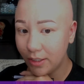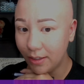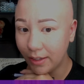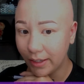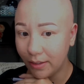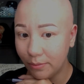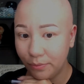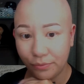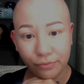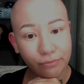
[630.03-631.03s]
How's she
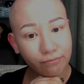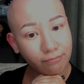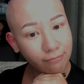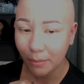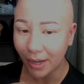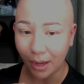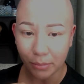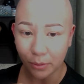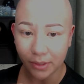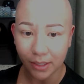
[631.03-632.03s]
looking? I'm
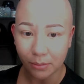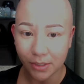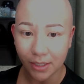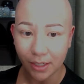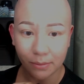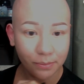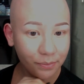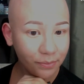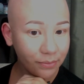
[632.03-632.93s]
happy with them today.